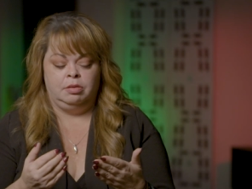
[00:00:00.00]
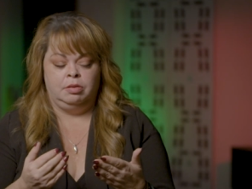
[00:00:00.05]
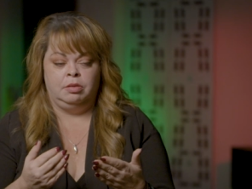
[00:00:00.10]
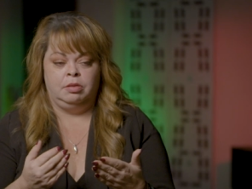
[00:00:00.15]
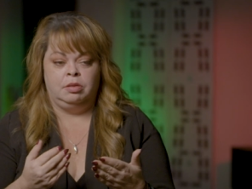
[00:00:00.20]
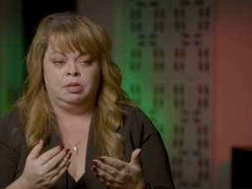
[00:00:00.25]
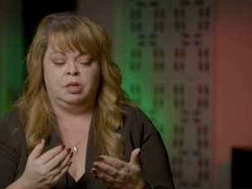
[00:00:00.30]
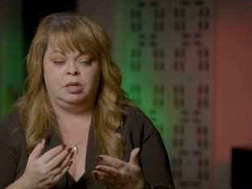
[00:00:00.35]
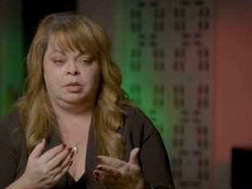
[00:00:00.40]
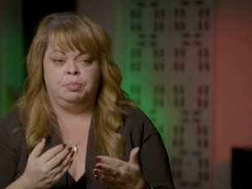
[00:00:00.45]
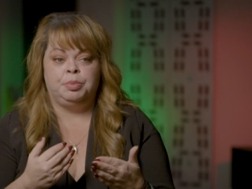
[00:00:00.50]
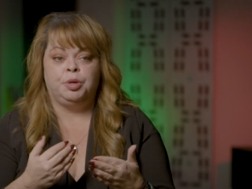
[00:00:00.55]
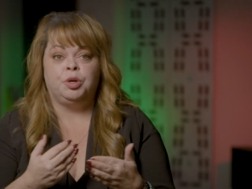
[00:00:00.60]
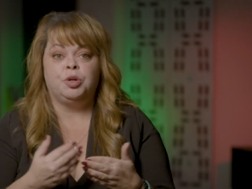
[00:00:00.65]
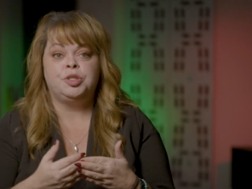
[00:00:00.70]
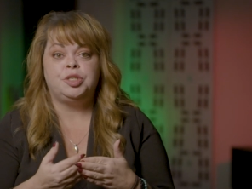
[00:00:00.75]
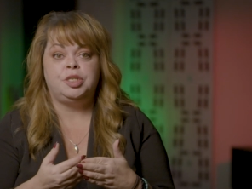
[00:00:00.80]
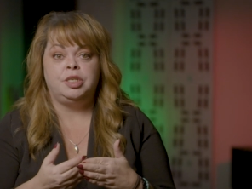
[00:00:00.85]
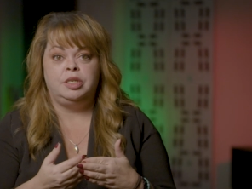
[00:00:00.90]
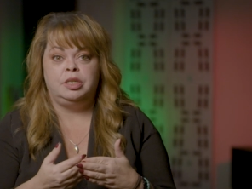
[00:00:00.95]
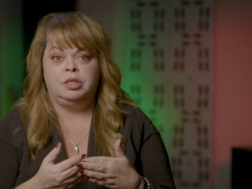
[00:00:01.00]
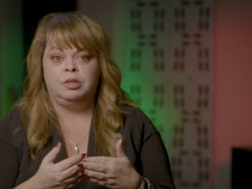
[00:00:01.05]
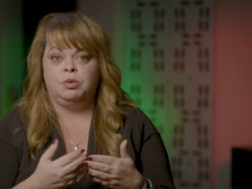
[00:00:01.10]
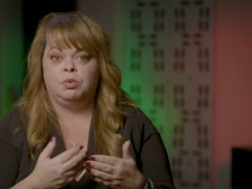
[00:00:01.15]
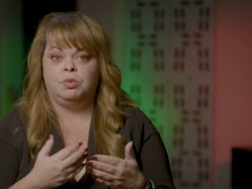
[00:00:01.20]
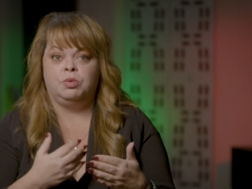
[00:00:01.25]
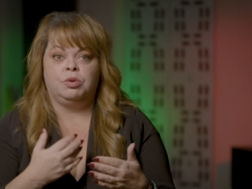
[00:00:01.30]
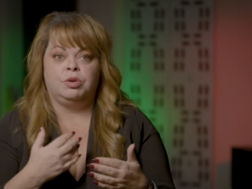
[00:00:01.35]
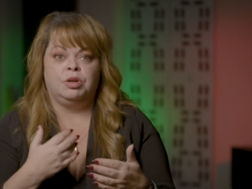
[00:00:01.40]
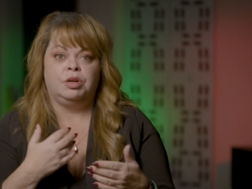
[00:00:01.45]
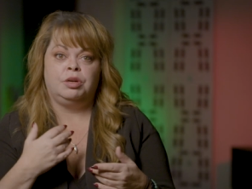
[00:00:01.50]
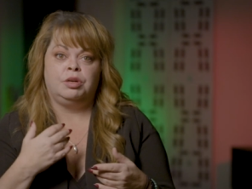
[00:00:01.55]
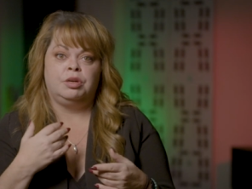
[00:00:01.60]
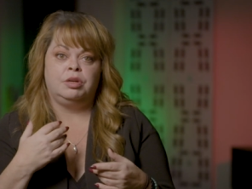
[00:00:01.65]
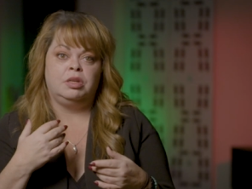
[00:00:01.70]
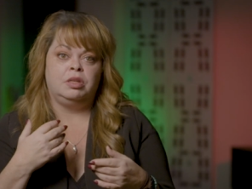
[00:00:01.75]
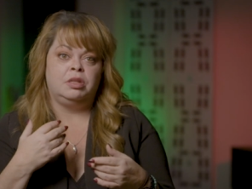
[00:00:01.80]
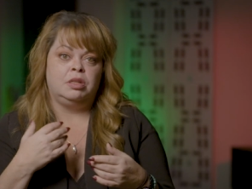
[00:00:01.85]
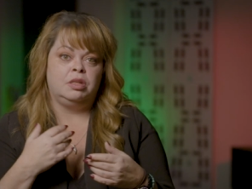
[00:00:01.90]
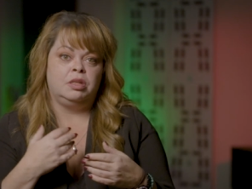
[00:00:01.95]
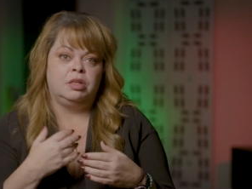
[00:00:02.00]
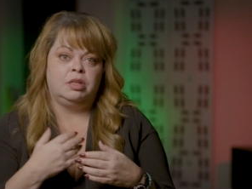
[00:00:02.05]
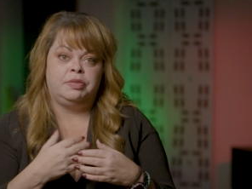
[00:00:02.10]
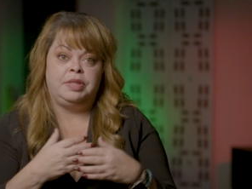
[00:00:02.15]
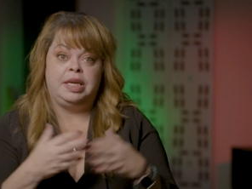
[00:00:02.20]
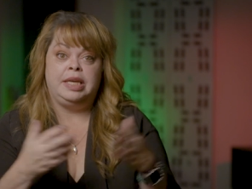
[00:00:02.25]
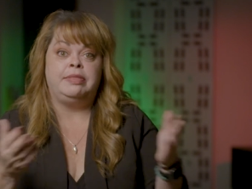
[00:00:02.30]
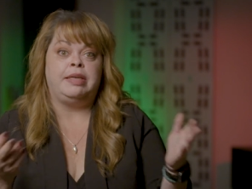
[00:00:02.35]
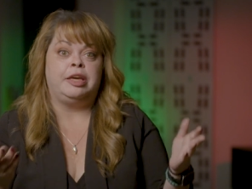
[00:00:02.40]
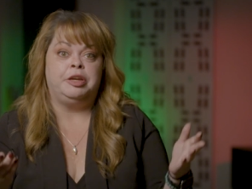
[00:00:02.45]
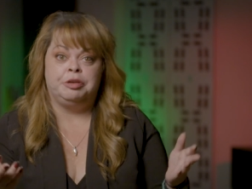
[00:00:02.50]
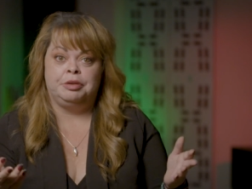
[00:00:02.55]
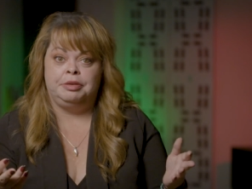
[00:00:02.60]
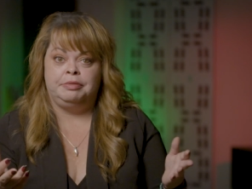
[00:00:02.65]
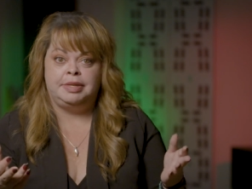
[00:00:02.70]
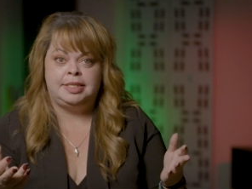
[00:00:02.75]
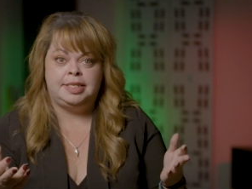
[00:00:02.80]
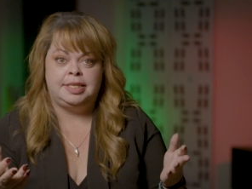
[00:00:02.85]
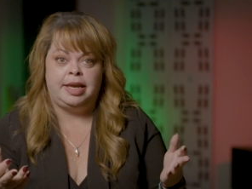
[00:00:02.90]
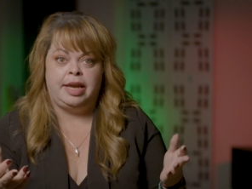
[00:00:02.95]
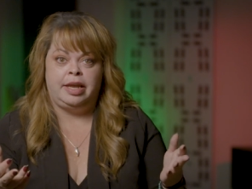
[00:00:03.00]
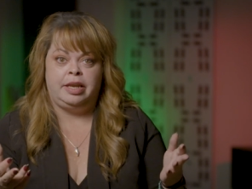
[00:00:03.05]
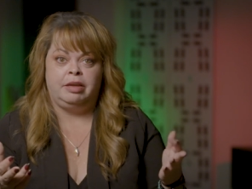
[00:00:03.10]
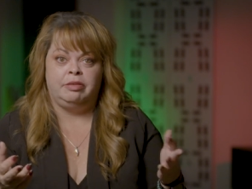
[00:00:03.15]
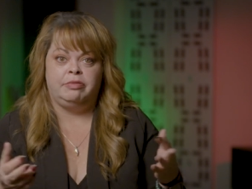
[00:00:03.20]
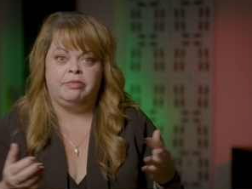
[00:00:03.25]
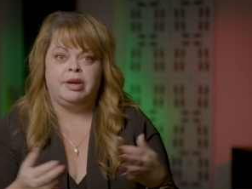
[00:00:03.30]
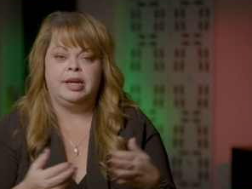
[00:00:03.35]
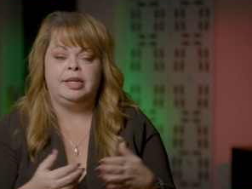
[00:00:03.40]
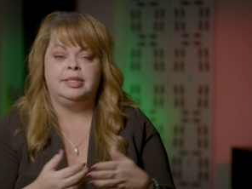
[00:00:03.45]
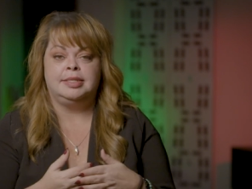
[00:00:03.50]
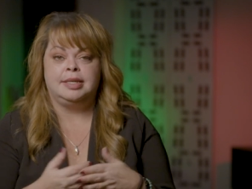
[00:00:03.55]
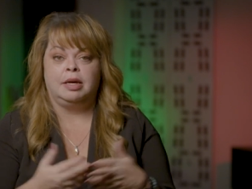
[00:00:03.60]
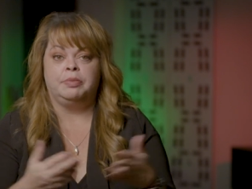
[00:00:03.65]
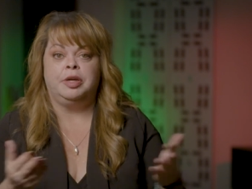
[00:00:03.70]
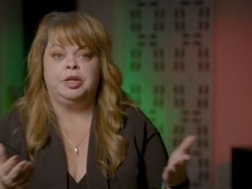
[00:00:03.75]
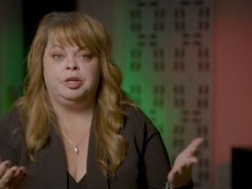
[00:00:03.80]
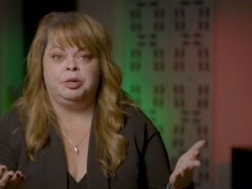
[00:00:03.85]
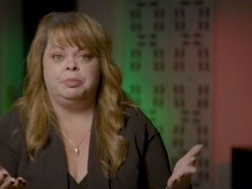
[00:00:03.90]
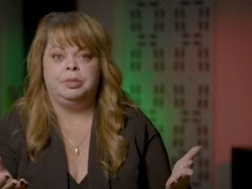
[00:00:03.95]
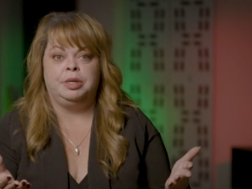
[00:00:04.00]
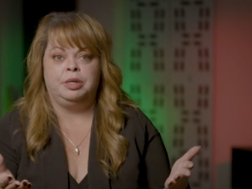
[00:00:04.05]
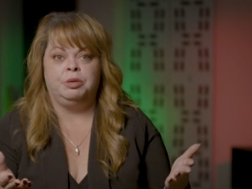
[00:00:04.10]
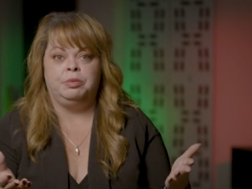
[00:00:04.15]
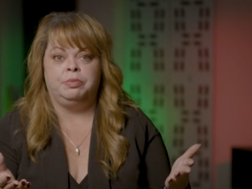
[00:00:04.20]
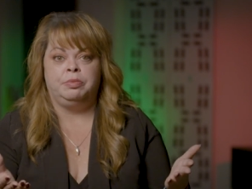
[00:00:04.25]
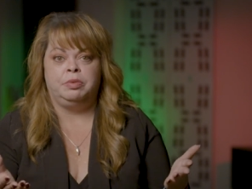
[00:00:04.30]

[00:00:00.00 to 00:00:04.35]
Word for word: the person or thing that you're investigating finds out that you're, you're